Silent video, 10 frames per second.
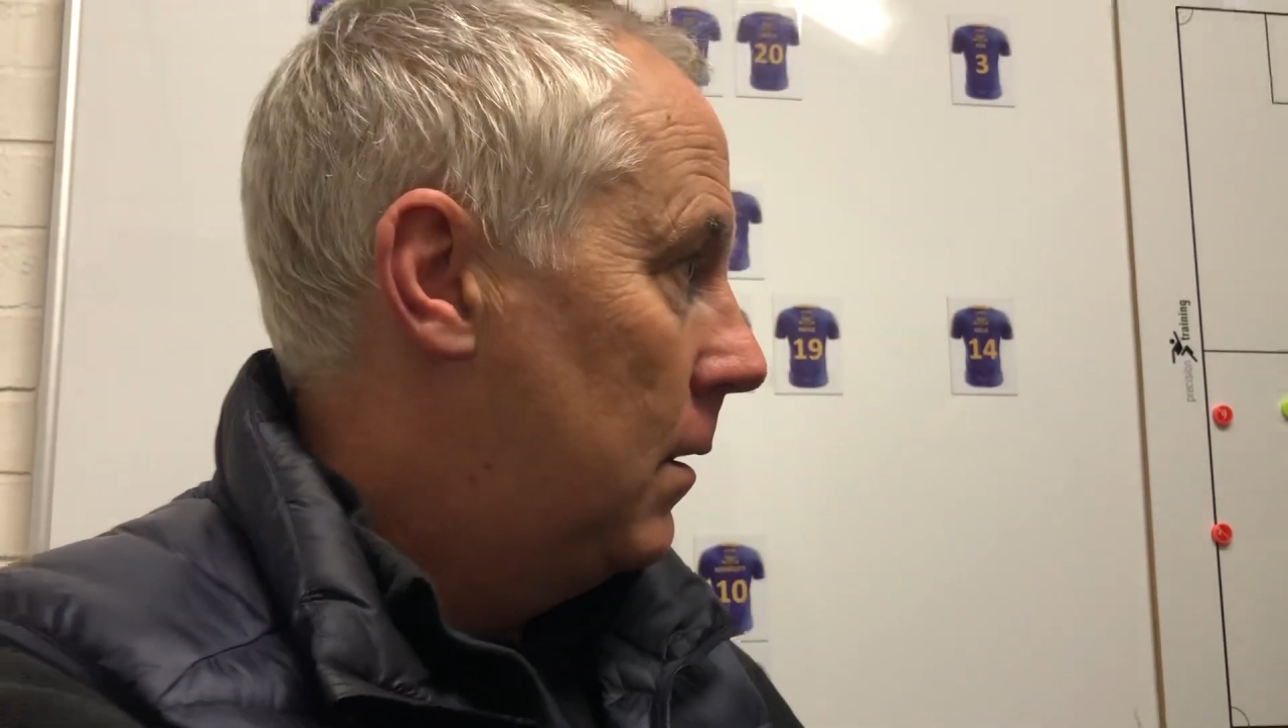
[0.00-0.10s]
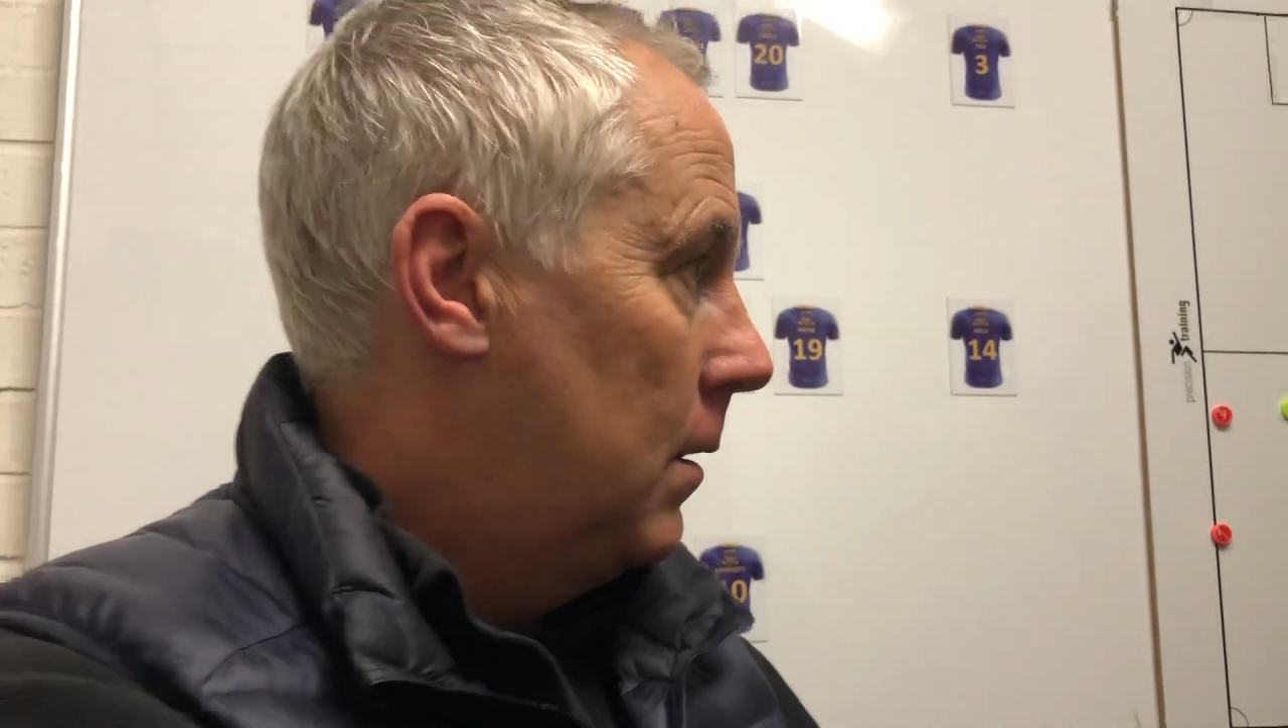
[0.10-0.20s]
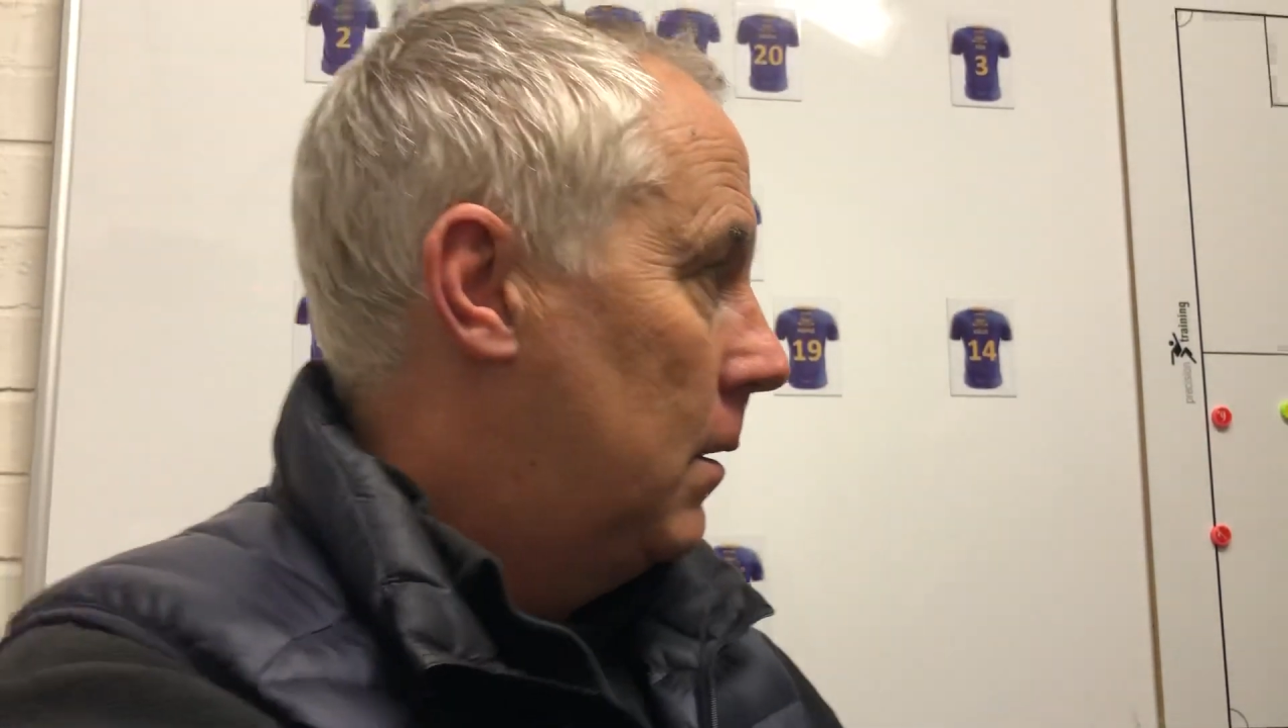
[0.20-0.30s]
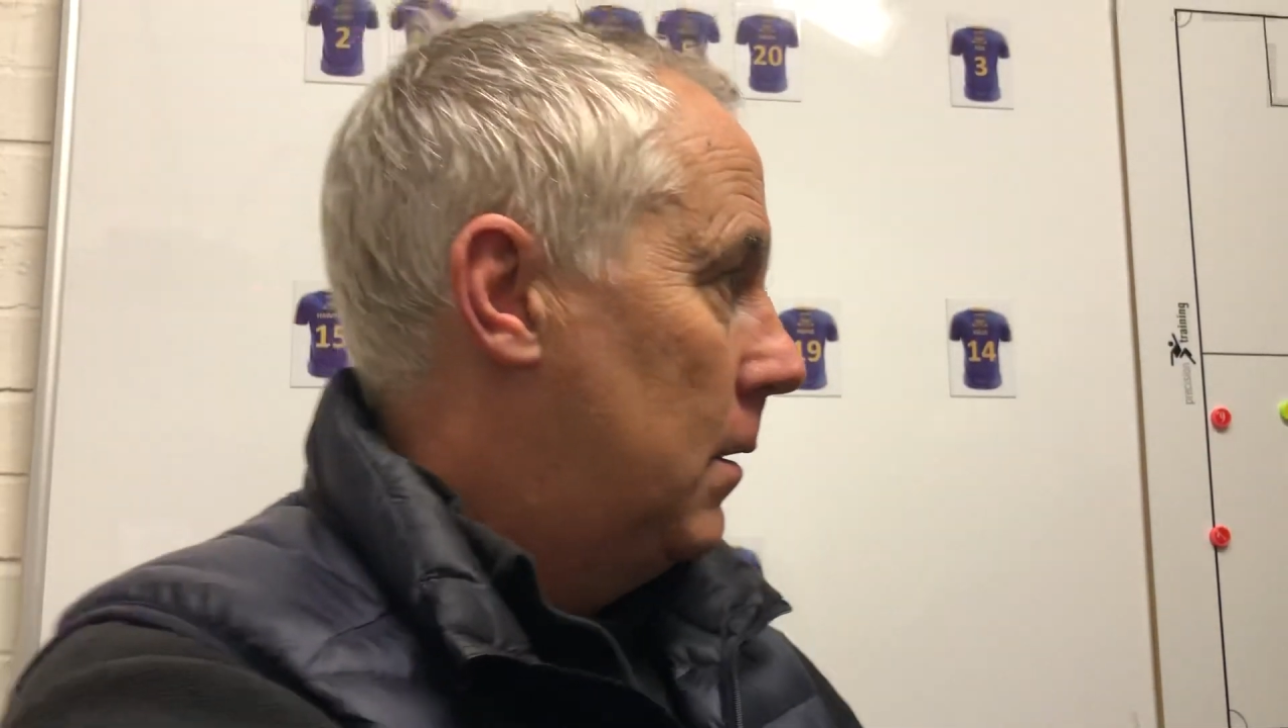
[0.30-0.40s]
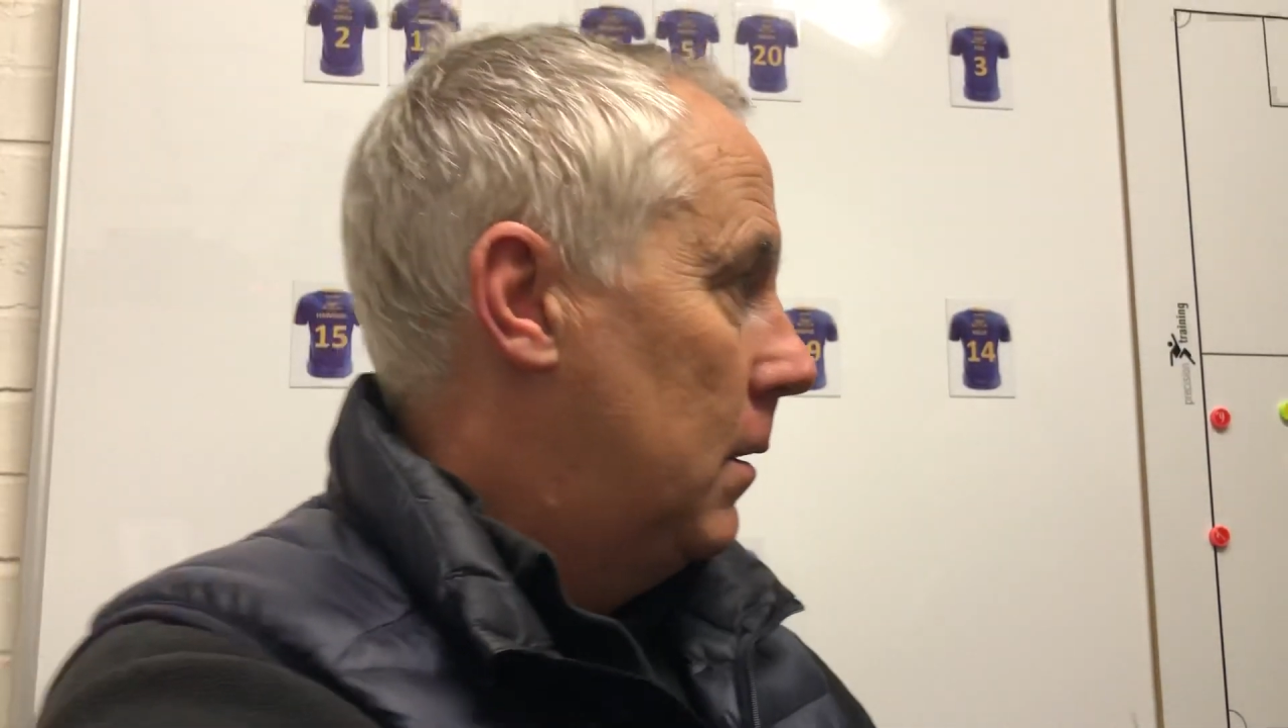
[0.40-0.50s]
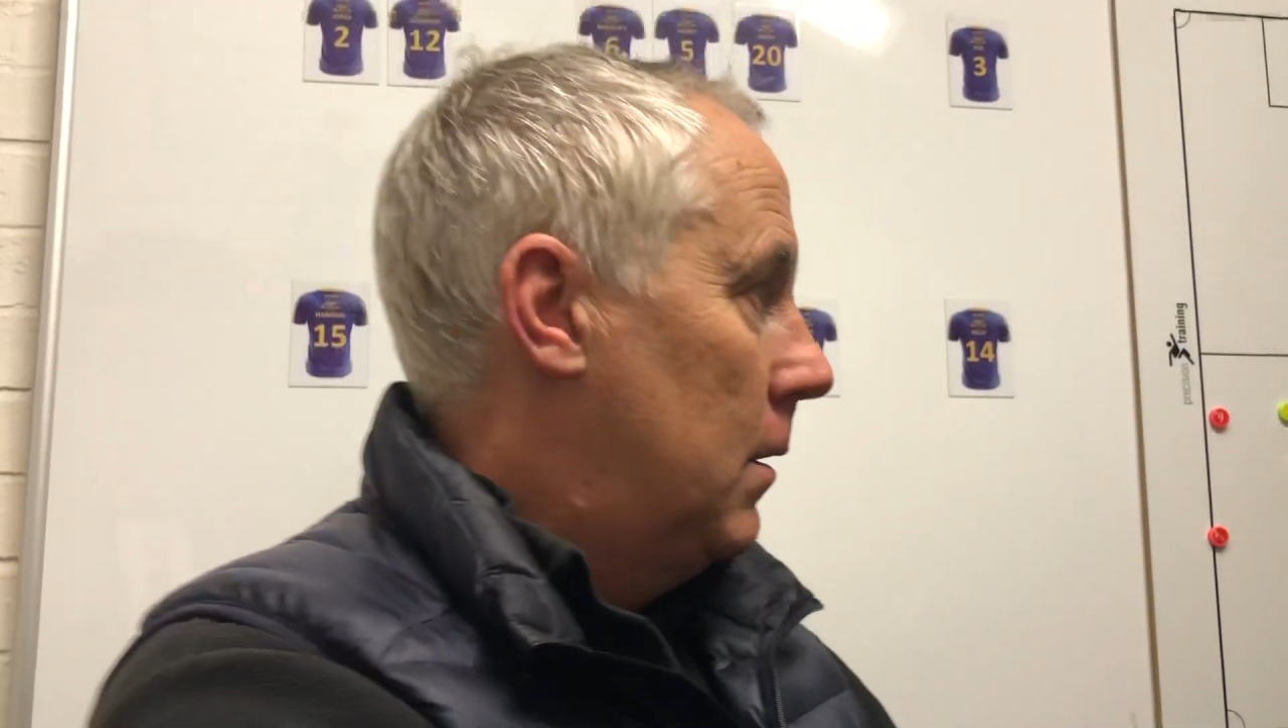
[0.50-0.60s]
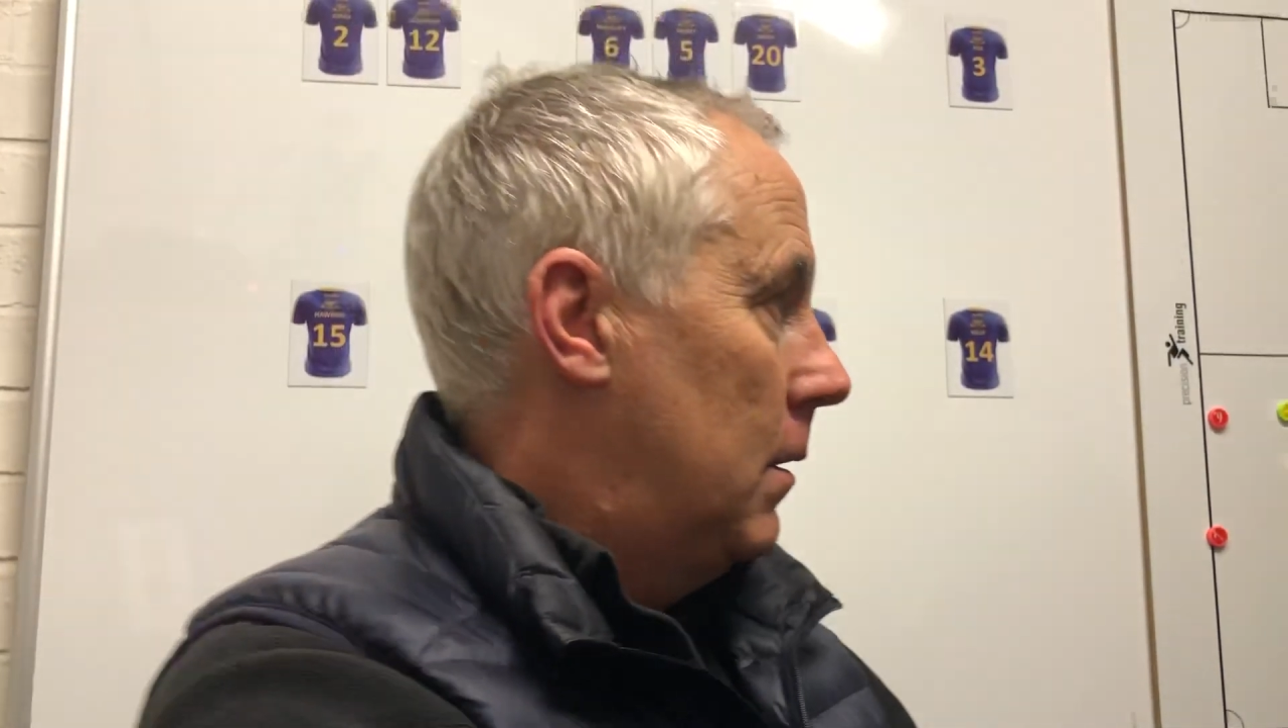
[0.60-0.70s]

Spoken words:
there